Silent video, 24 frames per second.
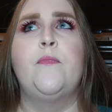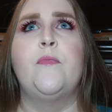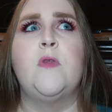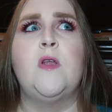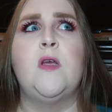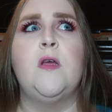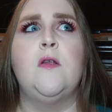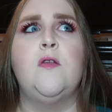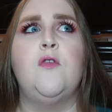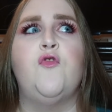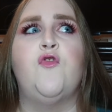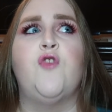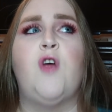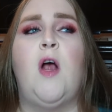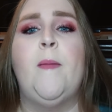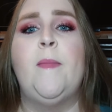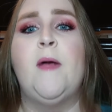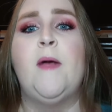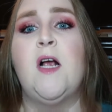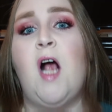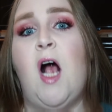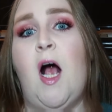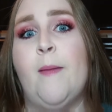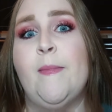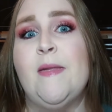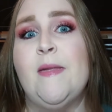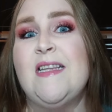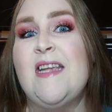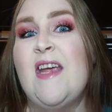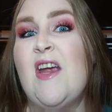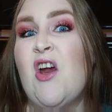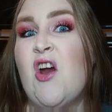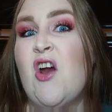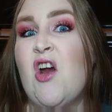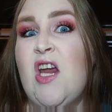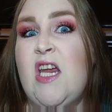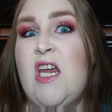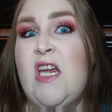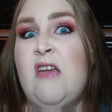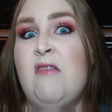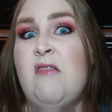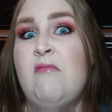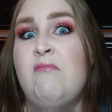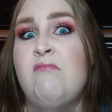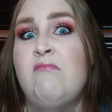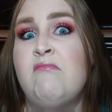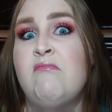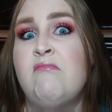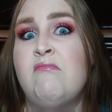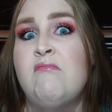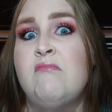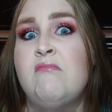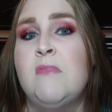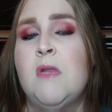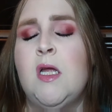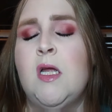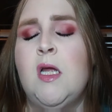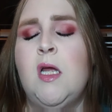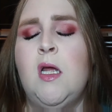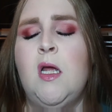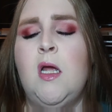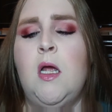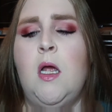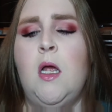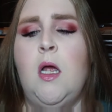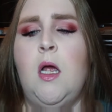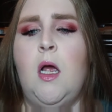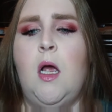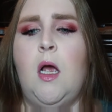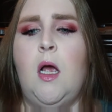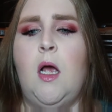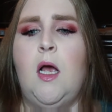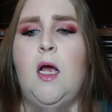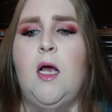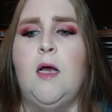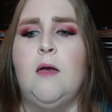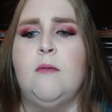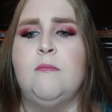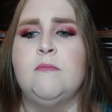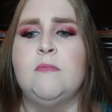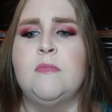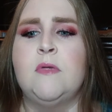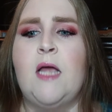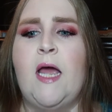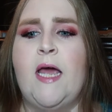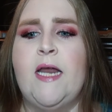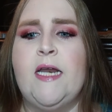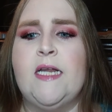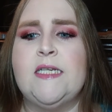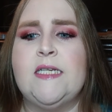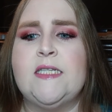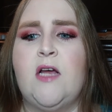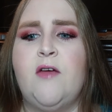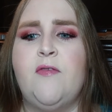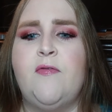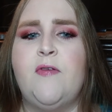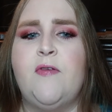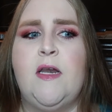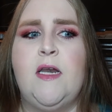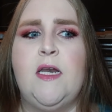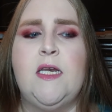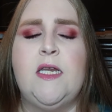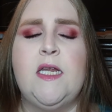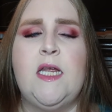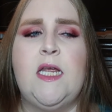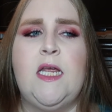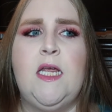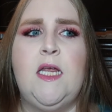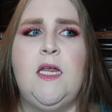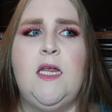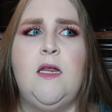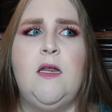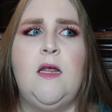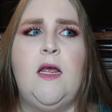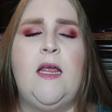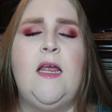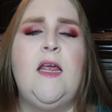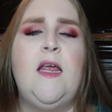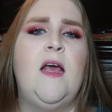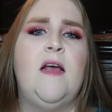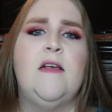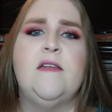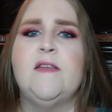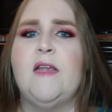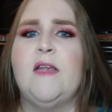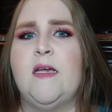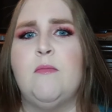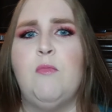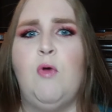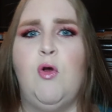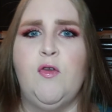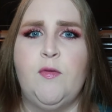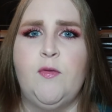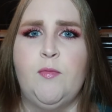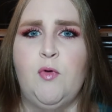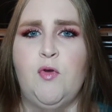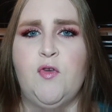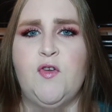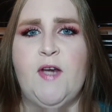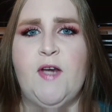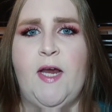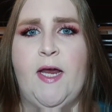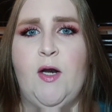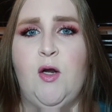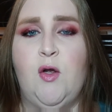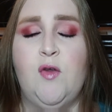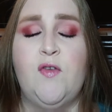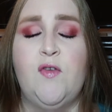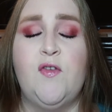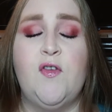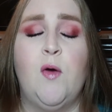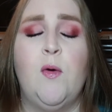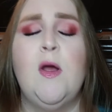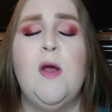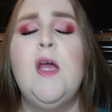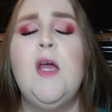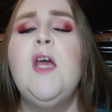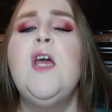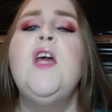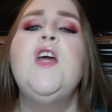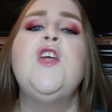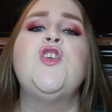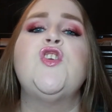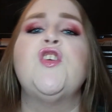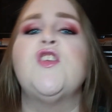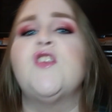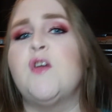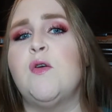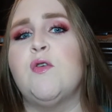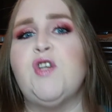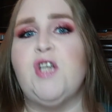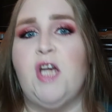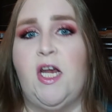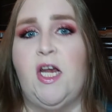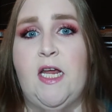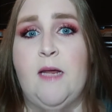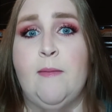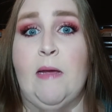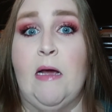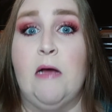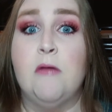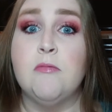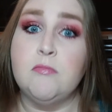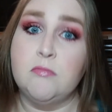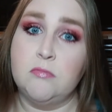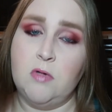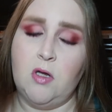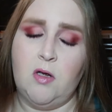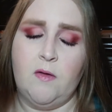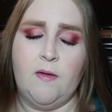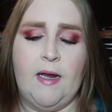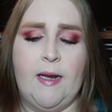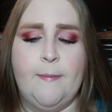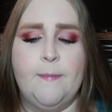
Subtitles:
drama commentary kind of stuff, and he has like multiple channels, so just go check him out. Okay,